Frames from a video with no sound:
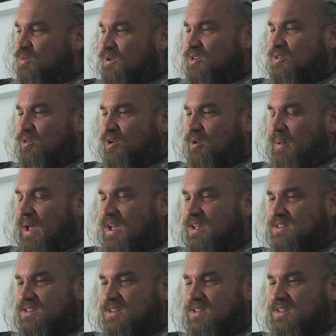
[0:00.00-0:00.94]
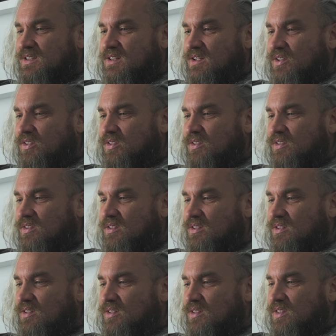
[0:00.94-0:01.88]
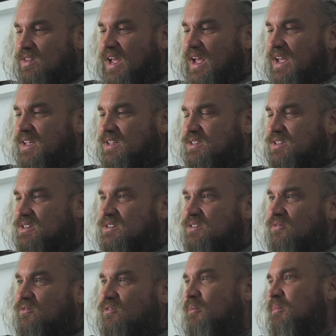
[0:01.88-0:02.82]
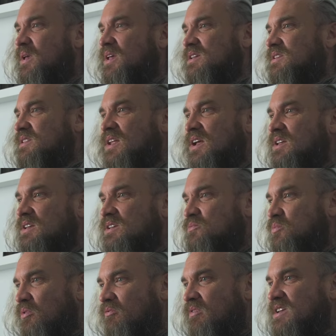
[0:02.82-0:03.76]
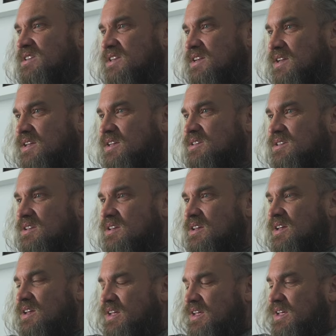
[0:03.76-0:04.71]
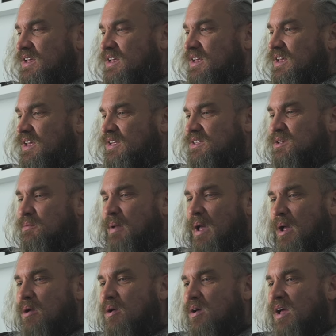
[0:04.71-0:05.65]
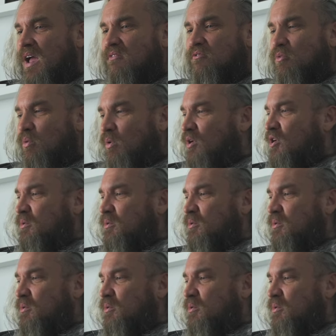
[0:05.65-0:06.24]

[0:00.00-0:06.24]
what it's all about, isn't it? That is for me. That is what wrestling is it's about everyone